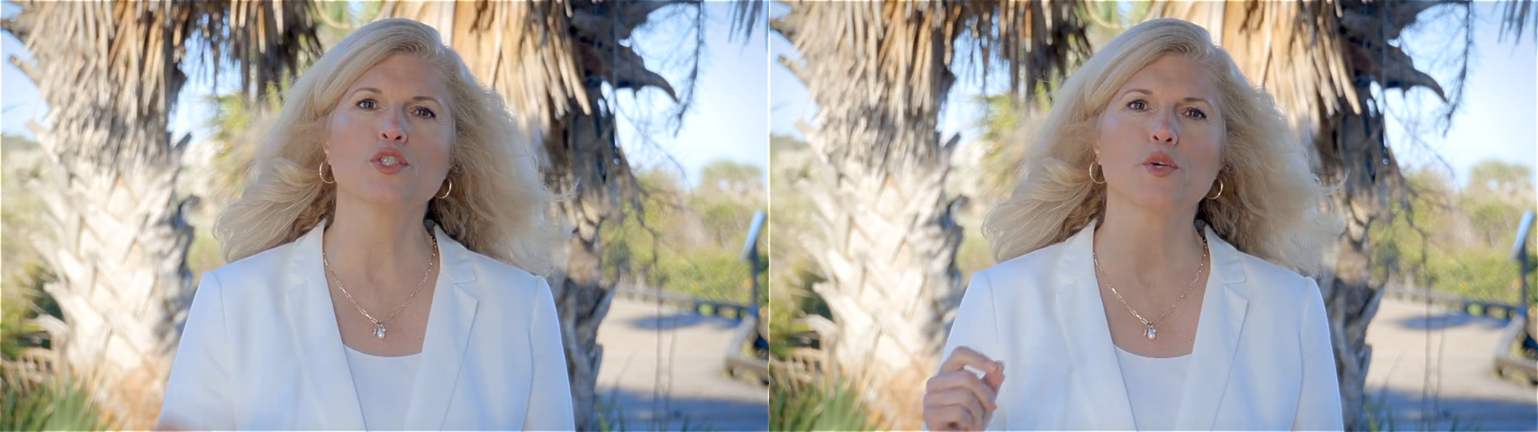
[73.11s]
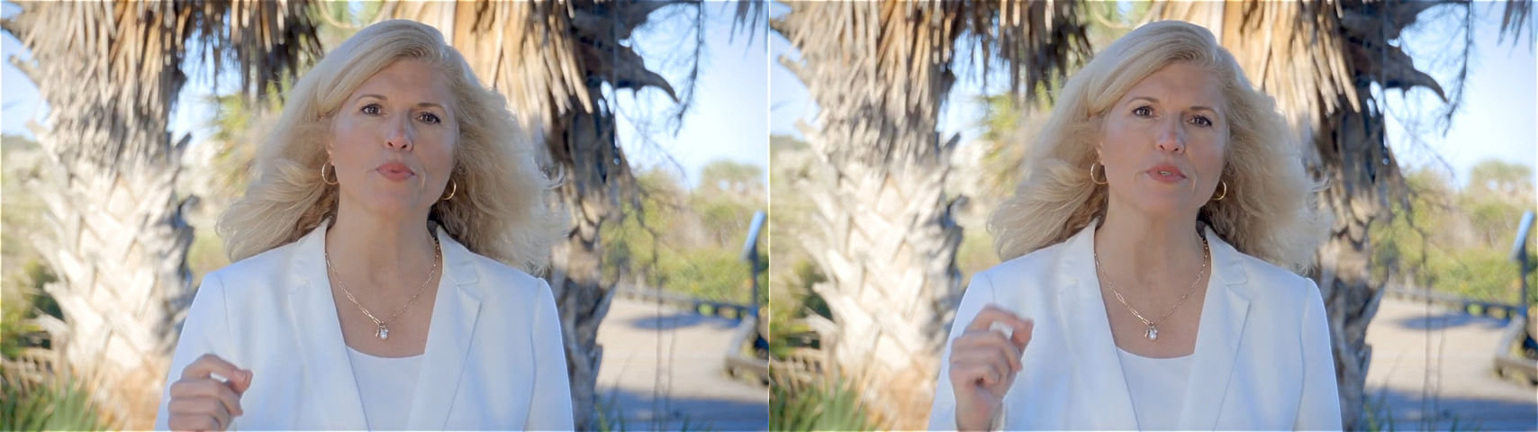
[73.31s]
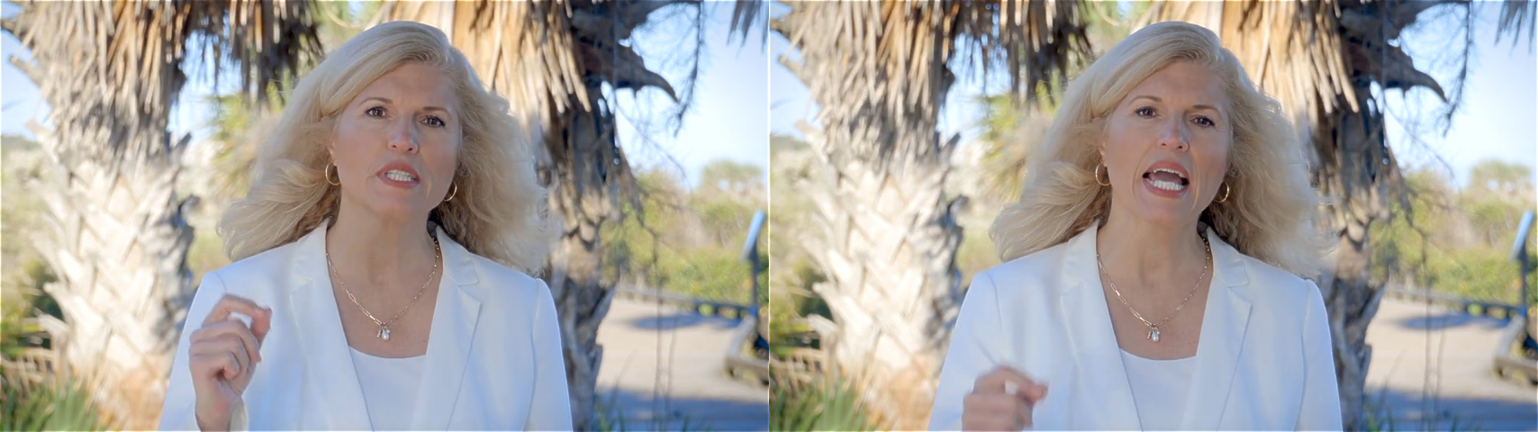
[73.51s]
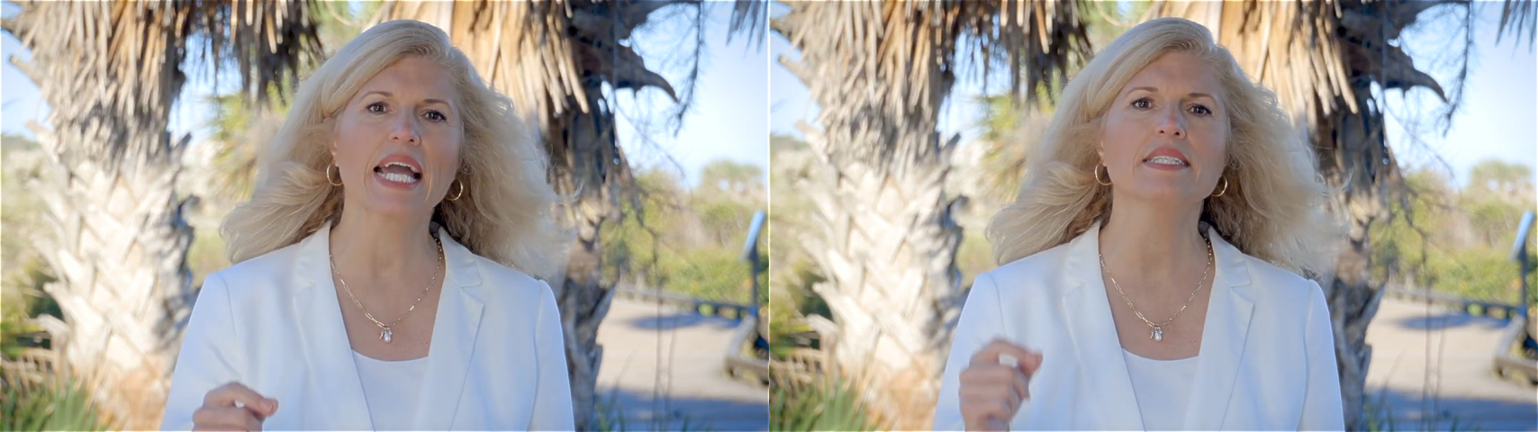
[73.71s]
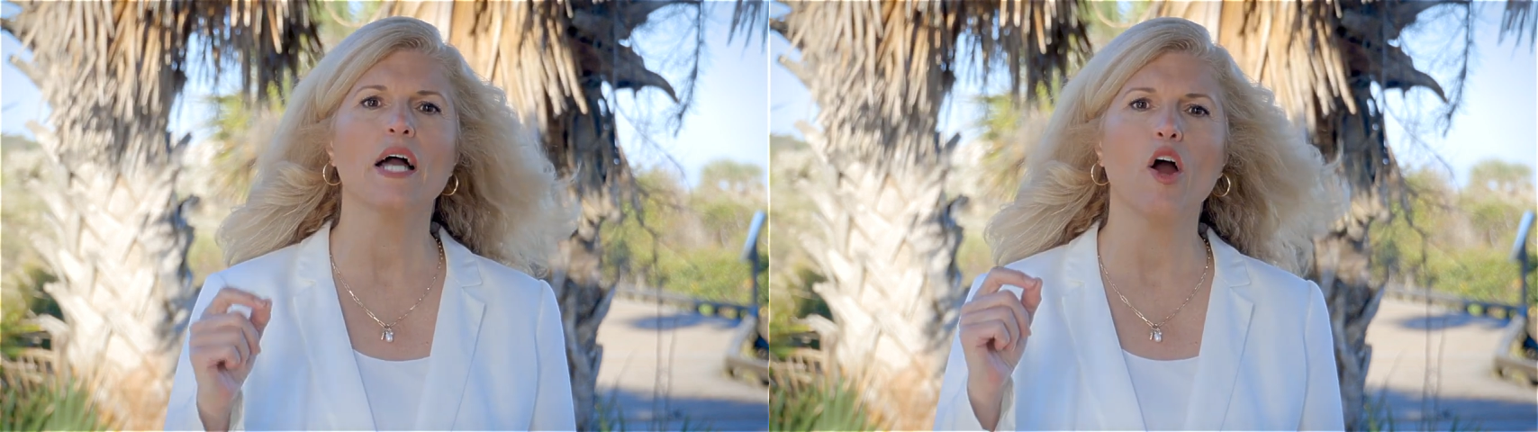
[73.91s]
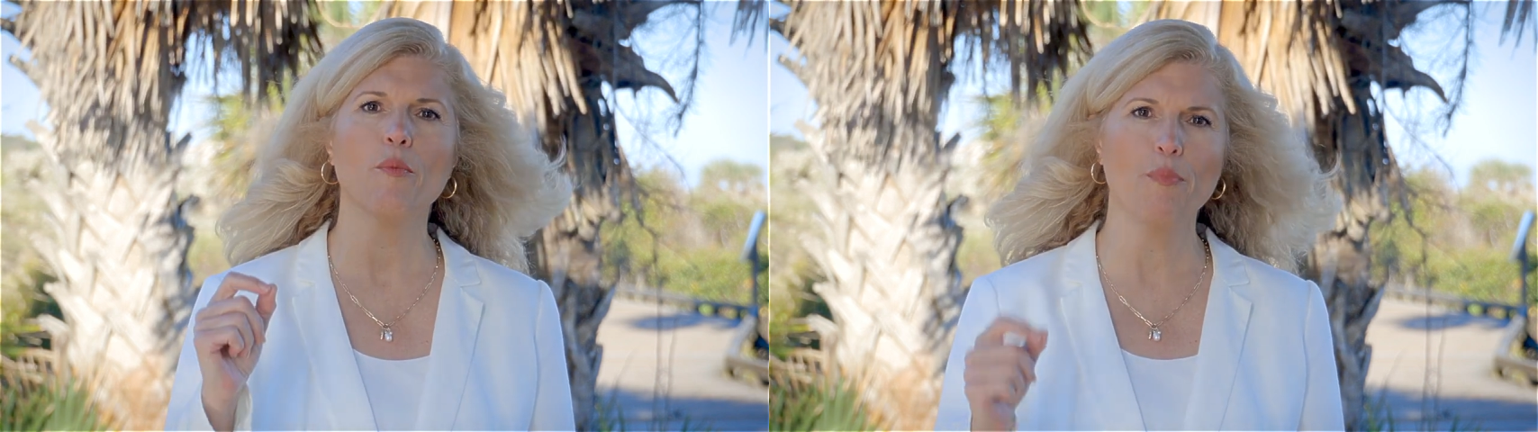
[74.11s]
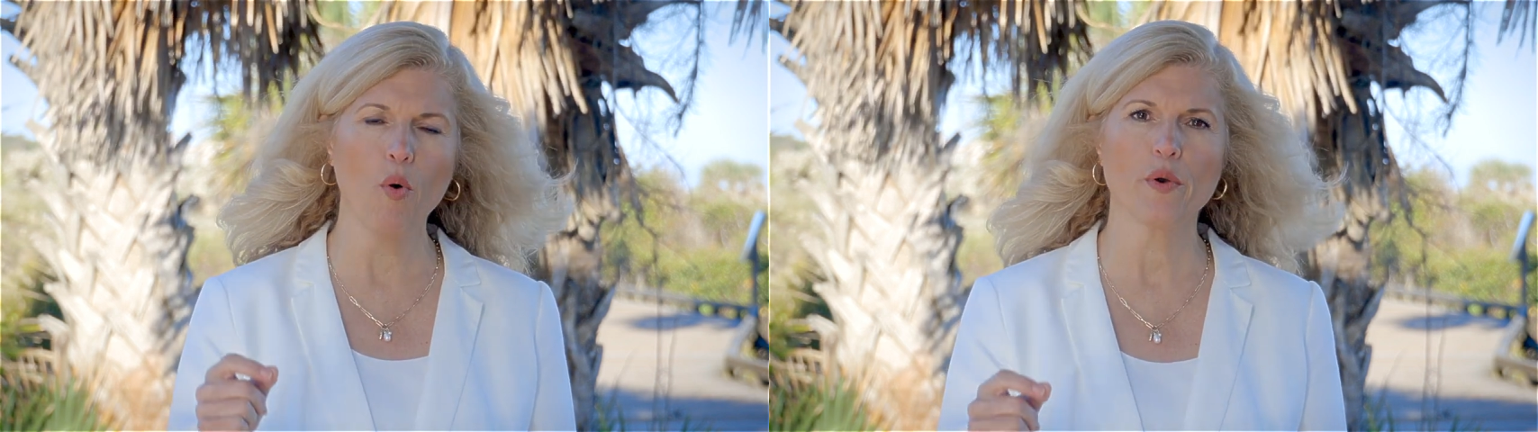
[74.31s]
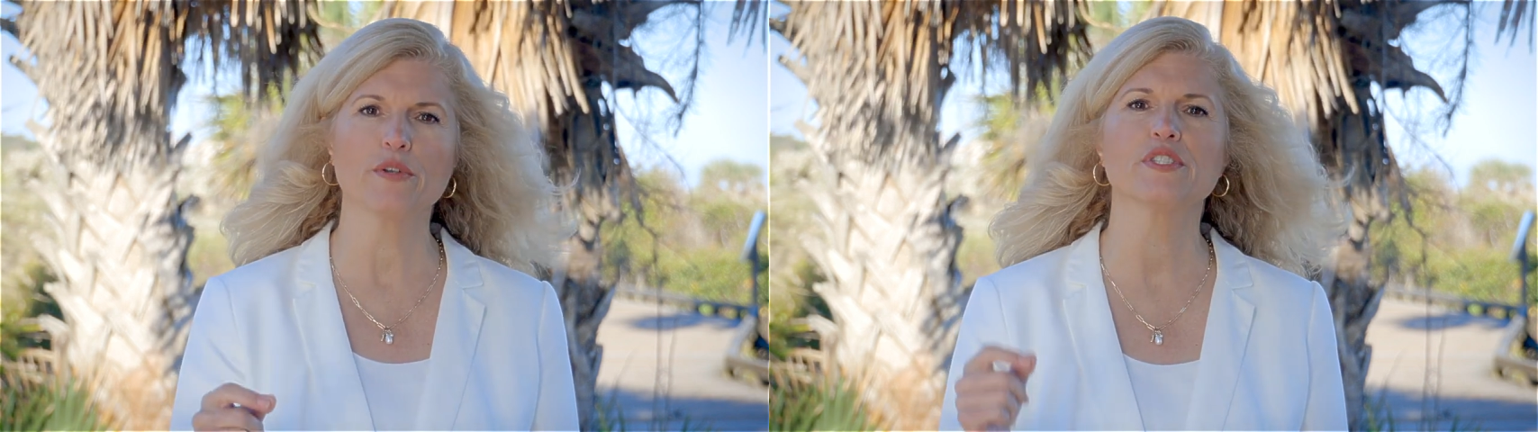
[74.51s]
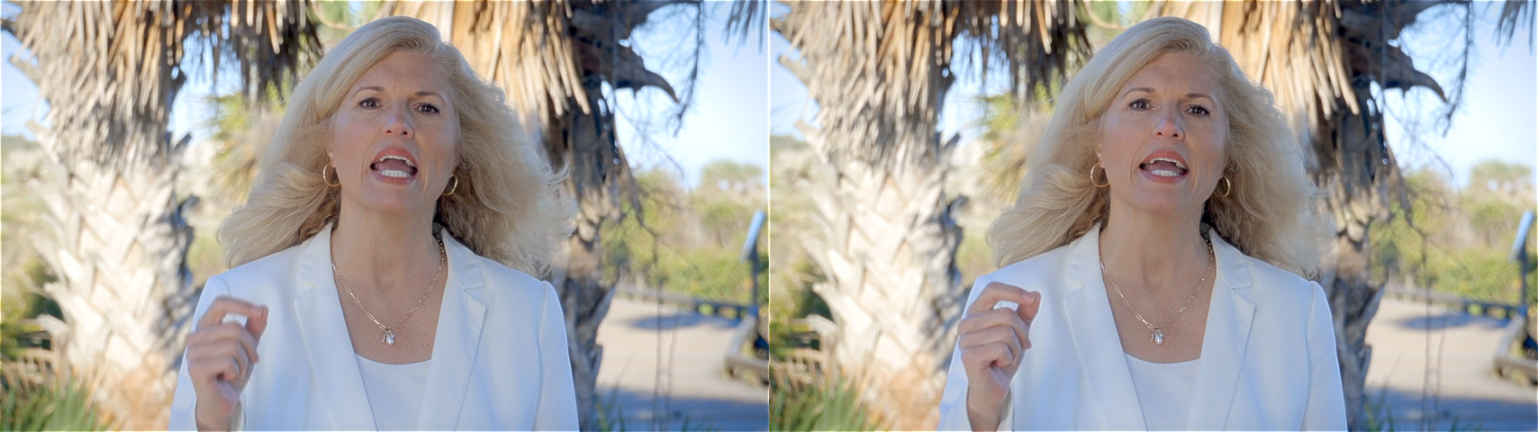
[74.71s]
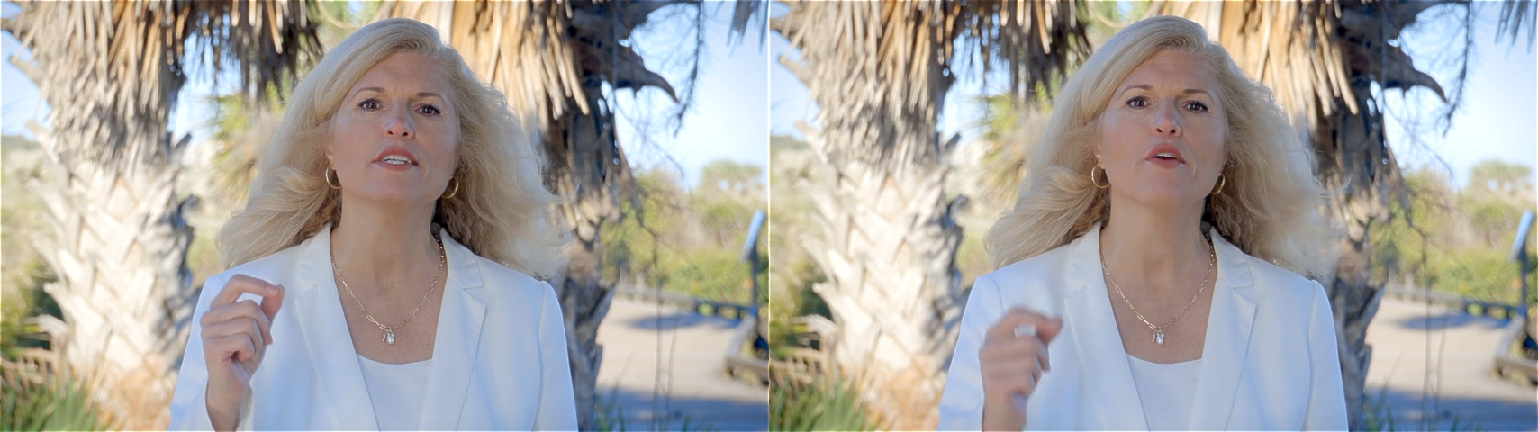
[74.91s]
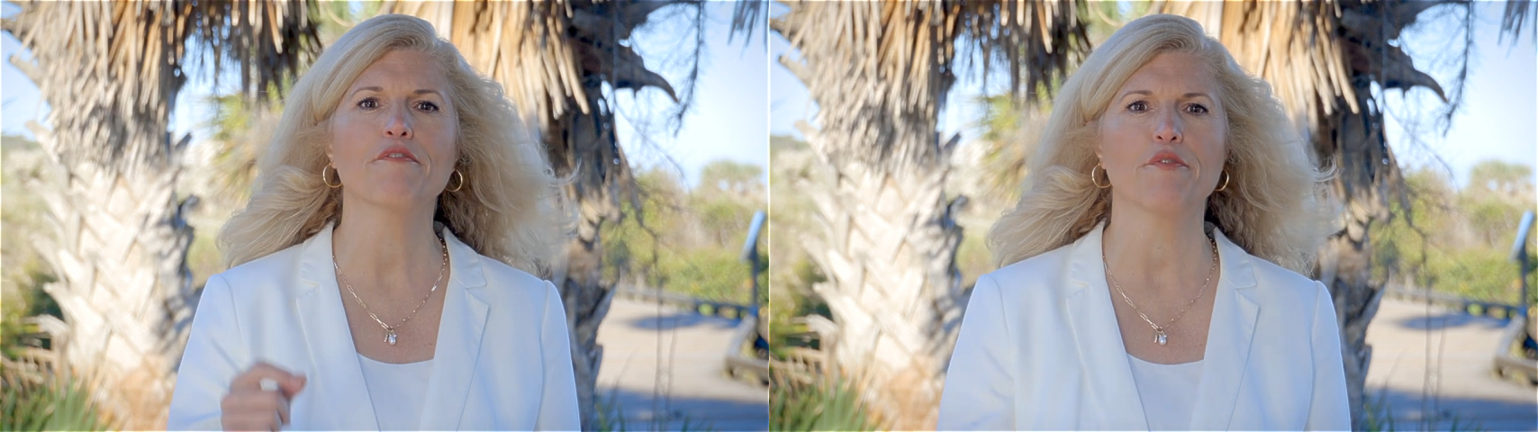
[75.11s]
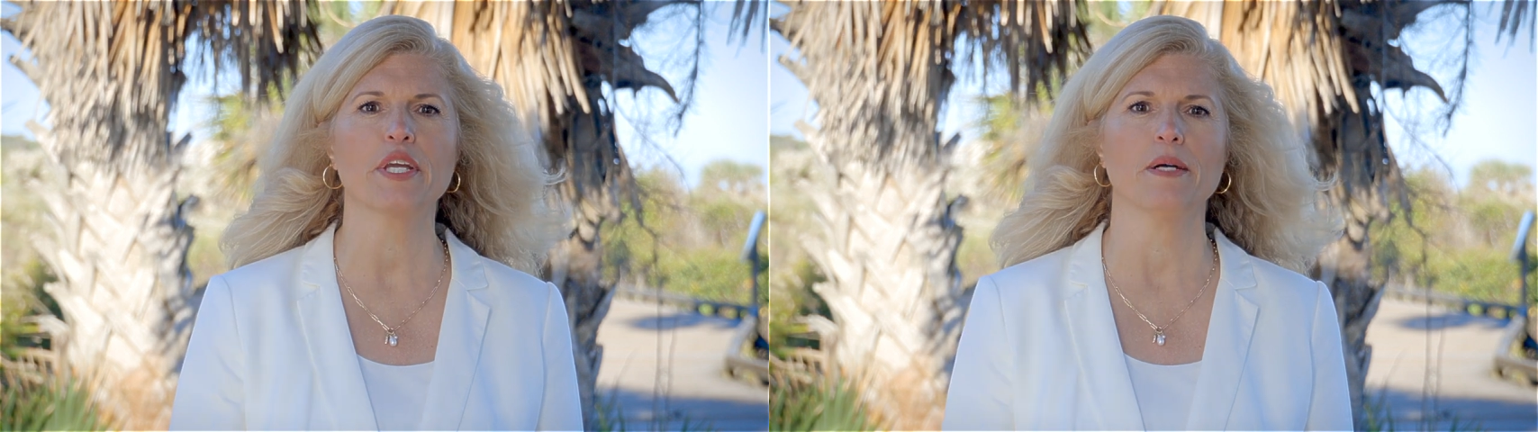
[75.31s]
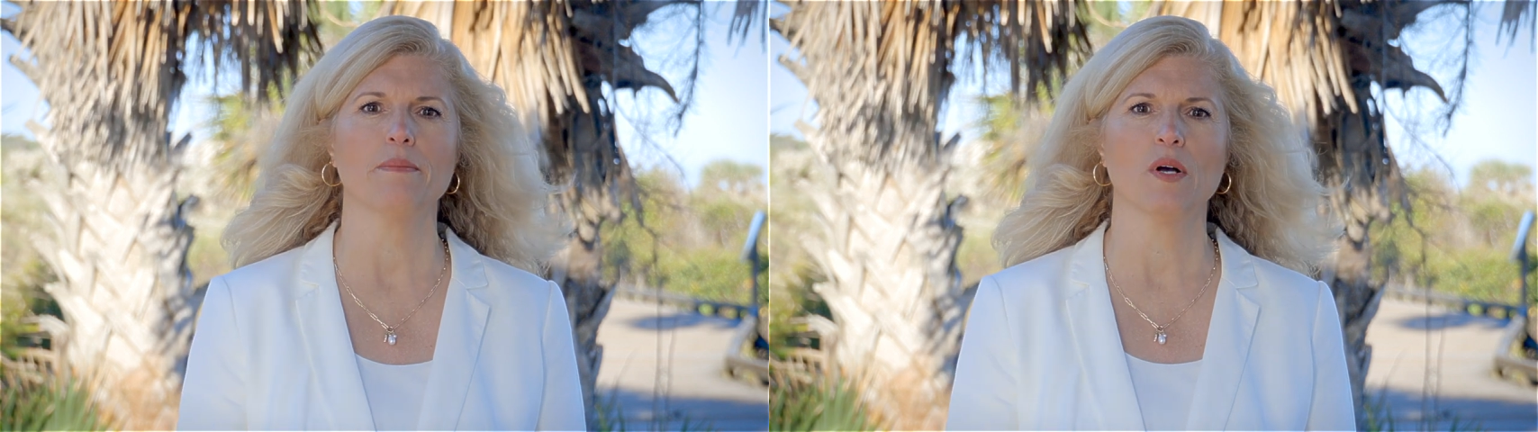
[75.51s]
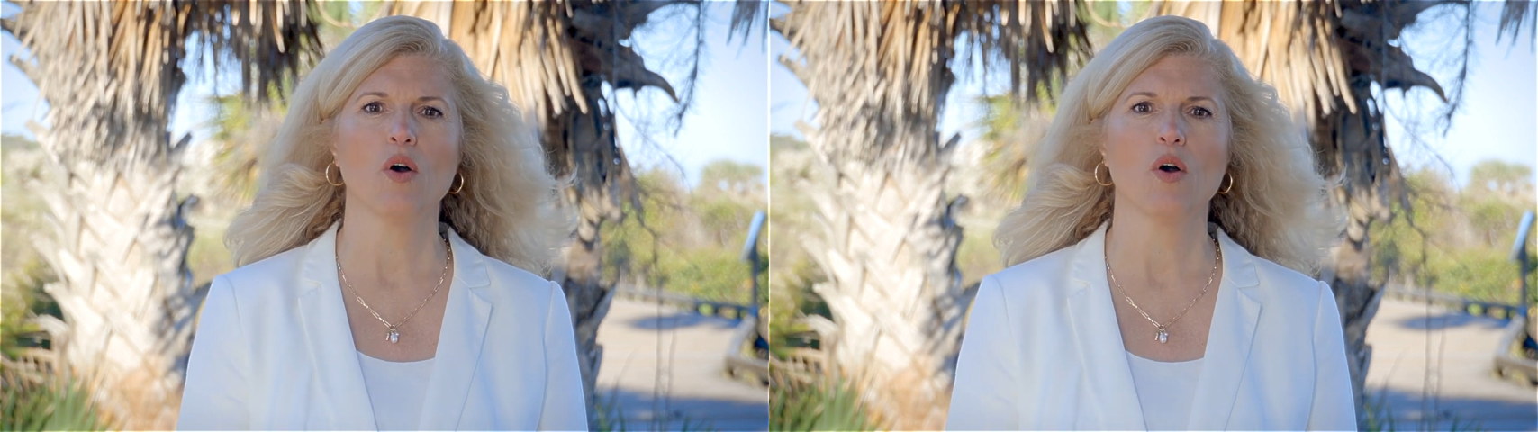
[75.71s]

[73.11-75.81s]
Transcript: to protect our borders and our freedom